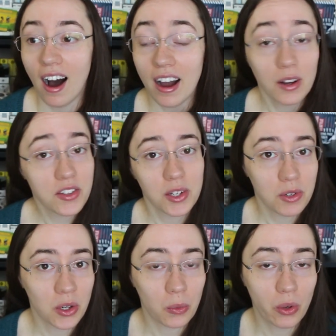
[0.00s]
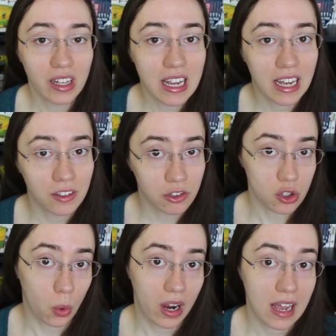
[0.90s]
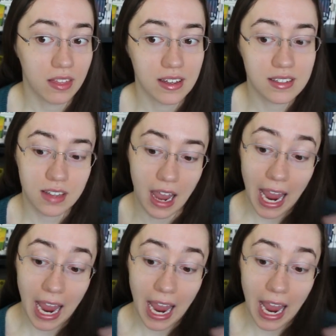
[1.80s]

I also don't really enjoy this